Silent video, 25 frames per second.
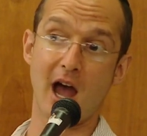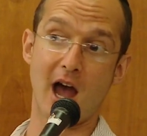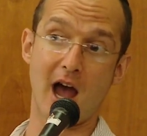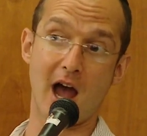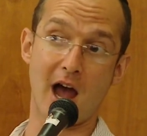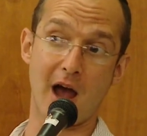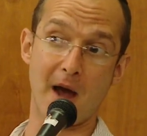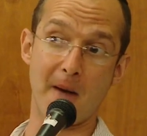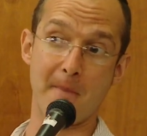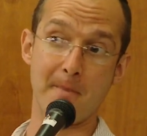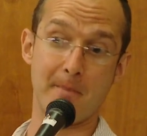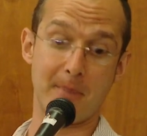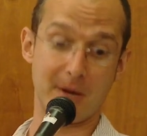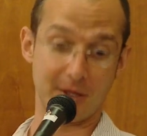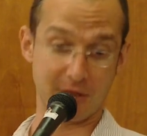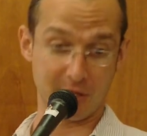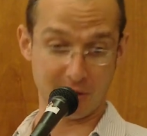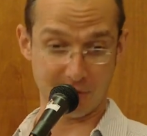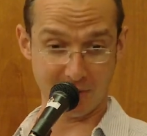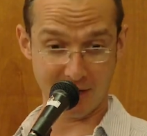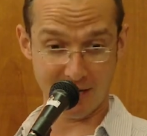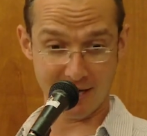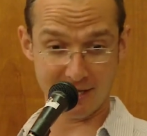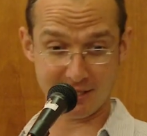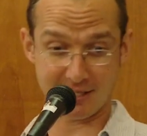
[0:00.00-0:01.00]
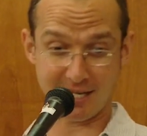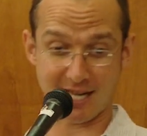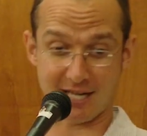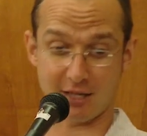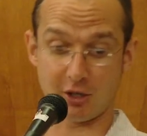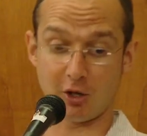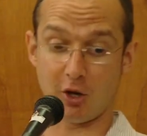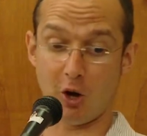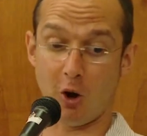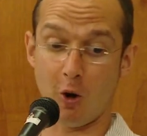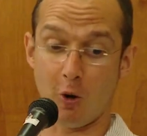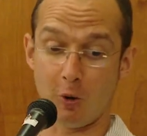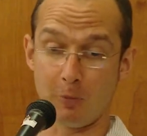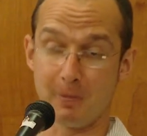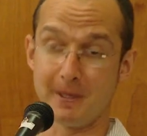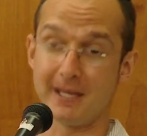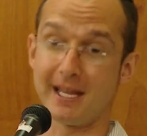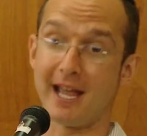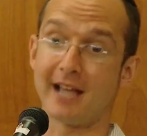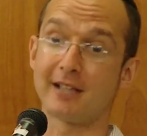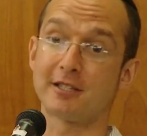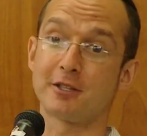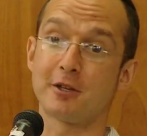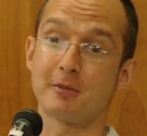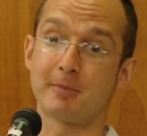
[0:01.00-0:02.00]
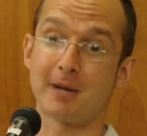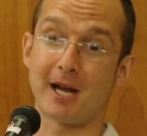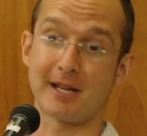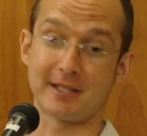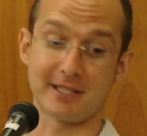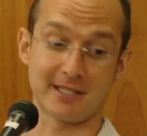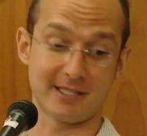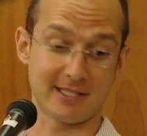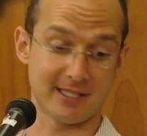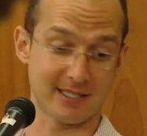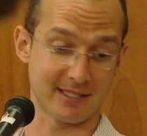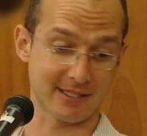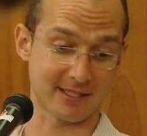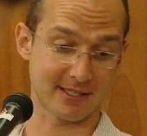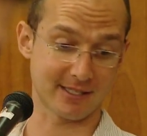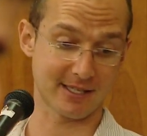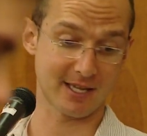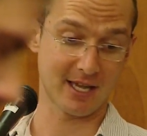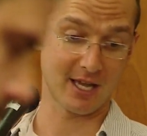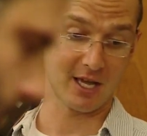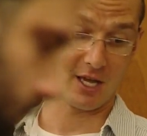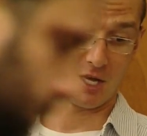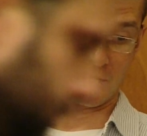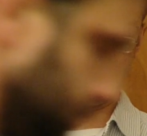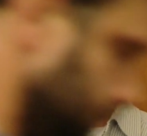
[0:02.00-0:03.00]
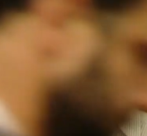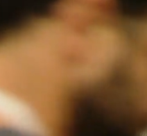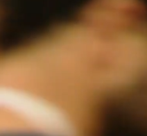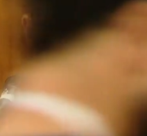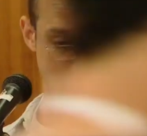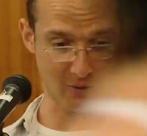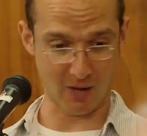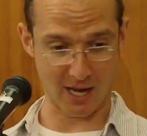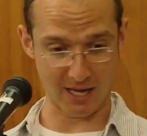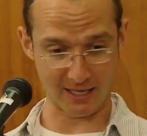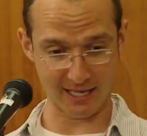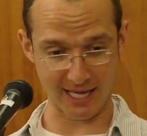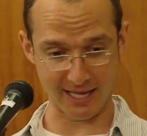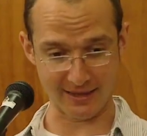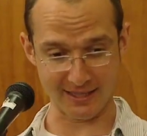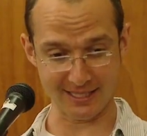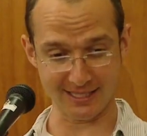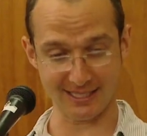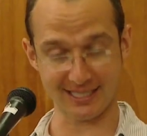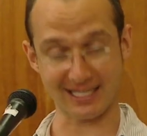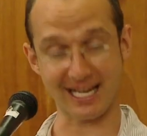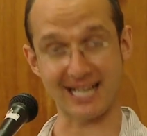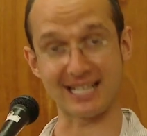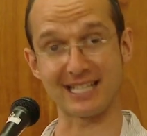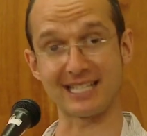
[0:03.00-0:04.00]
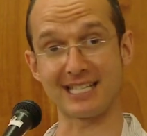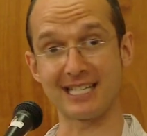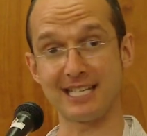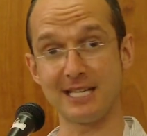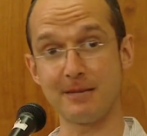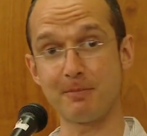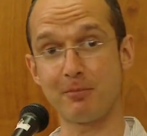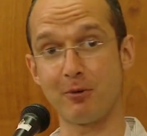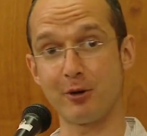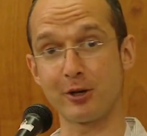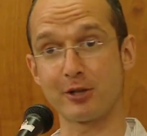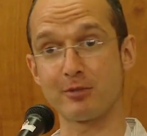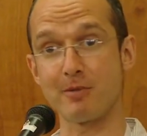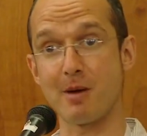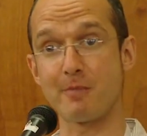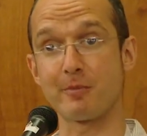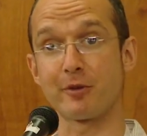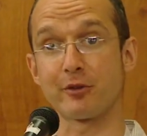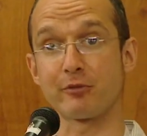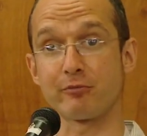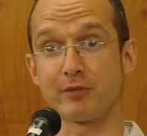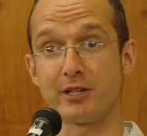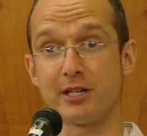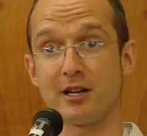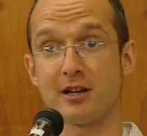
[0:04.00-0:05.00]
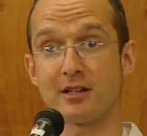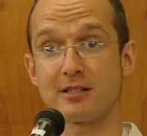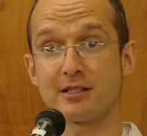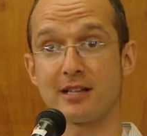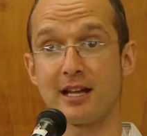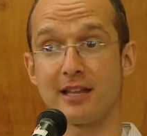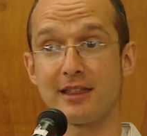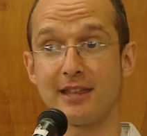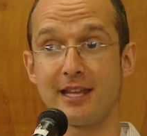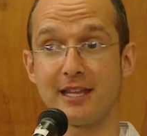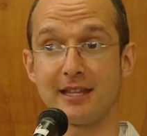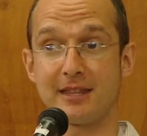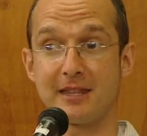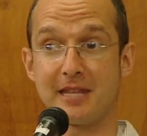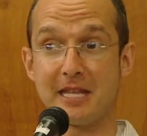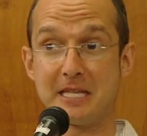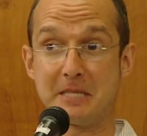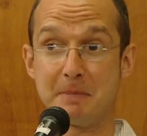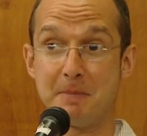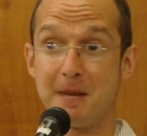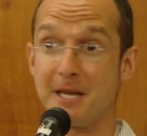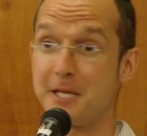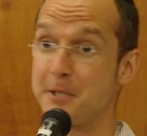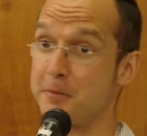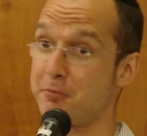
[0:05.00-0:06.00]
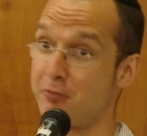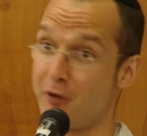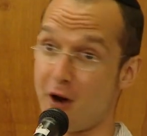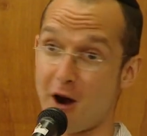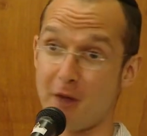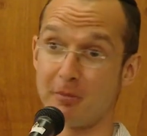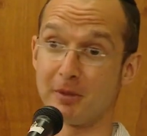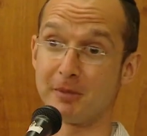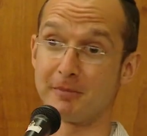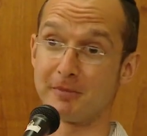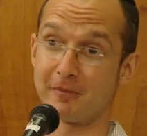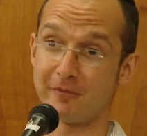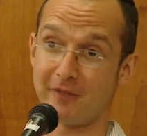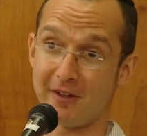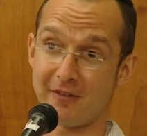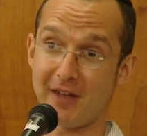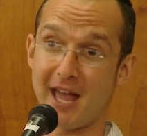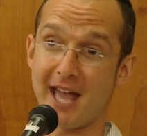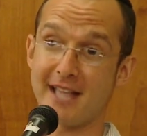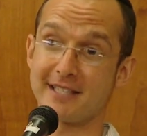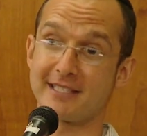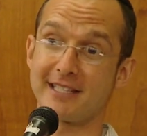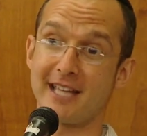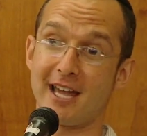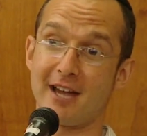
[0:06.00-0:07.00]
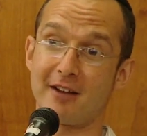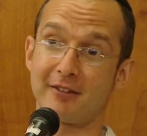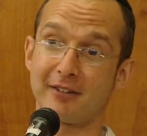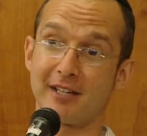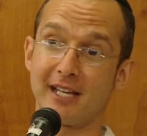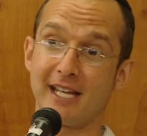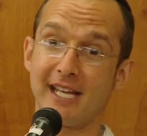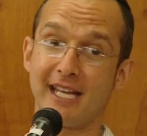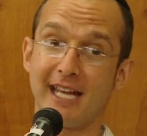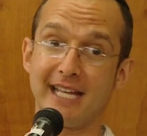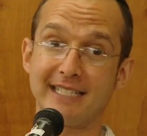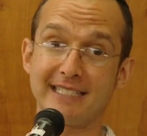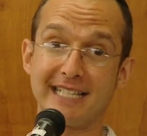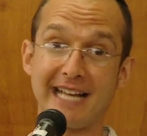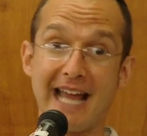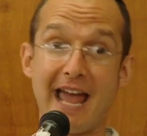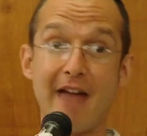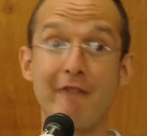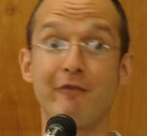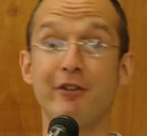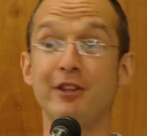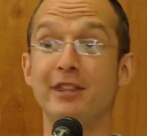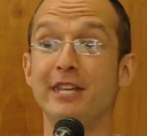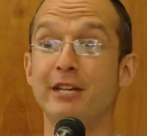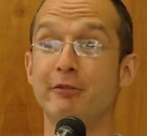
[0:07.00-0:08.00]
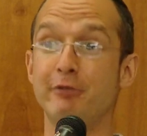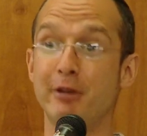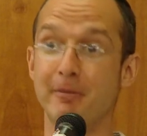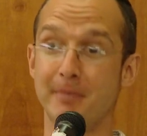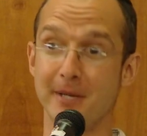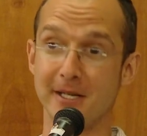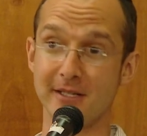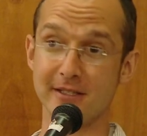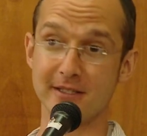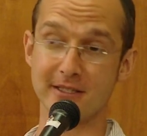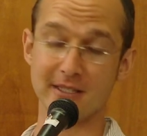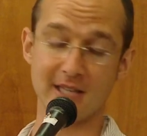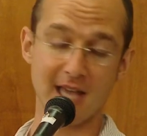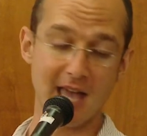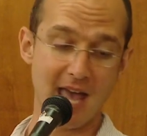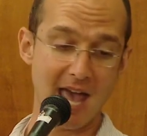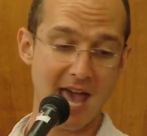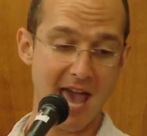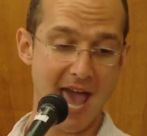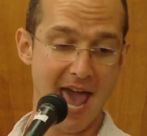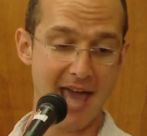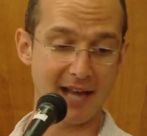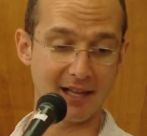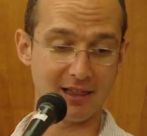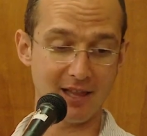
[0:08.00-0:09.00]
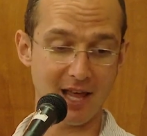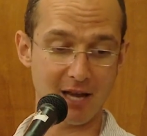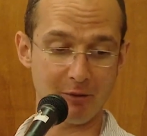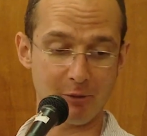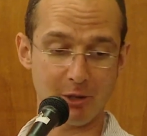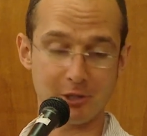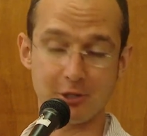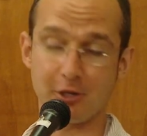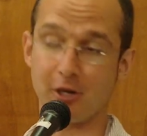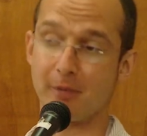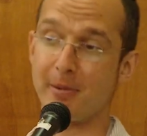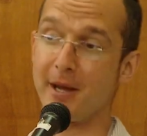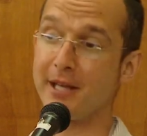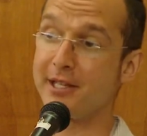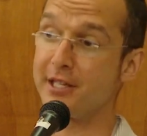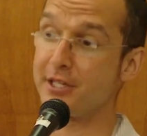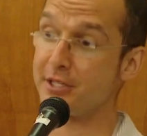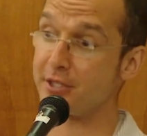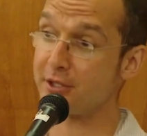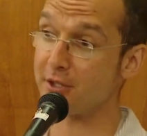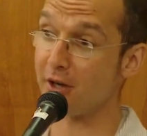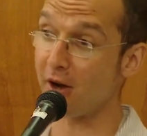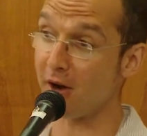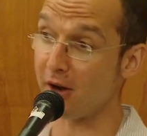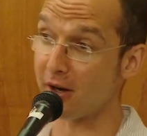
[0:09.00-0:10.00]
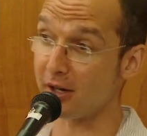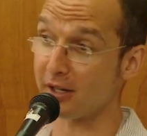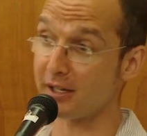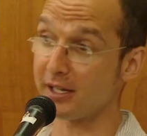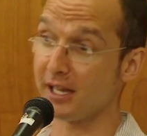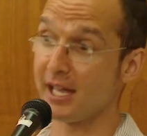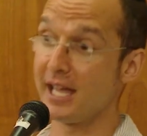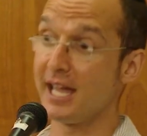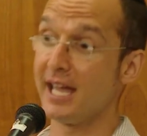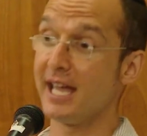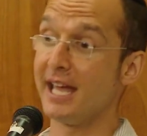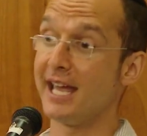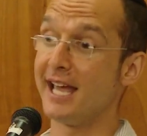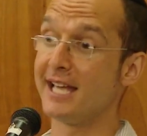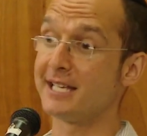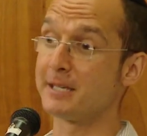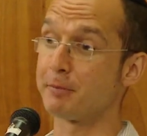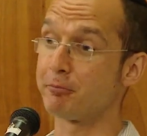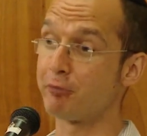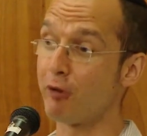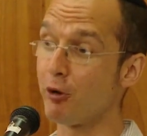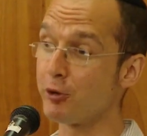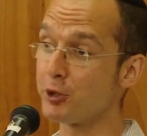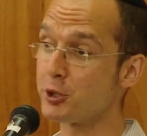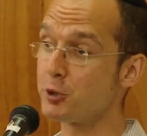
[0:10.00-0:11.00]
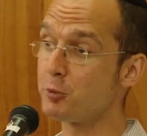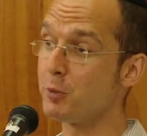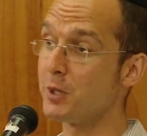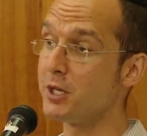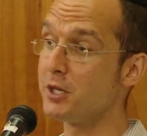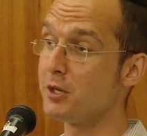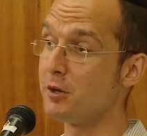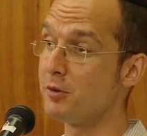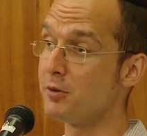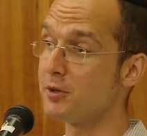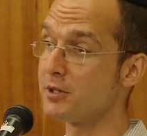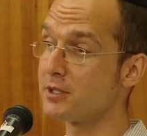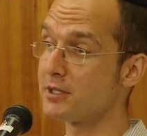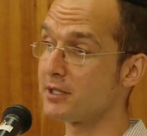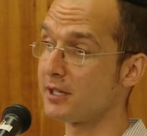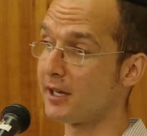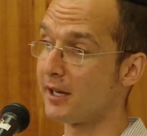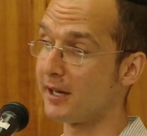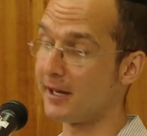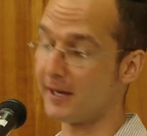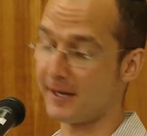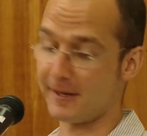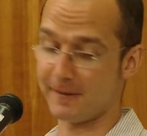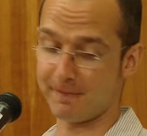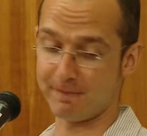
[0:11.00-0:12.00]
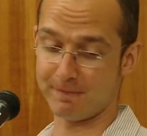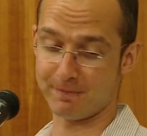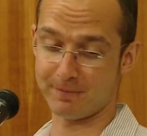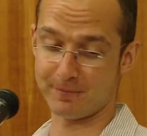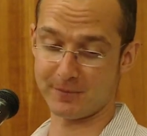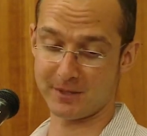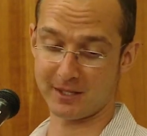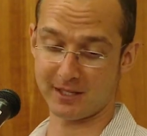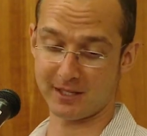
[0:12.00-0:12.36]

But there is kind of code being executed behind the scenes. So again, this is kind of the key point to remember with Redux, and I think its biggest problem, hands down, is that everything rebuilds. And a lot of what I'll talk about in this talk is approaches we use to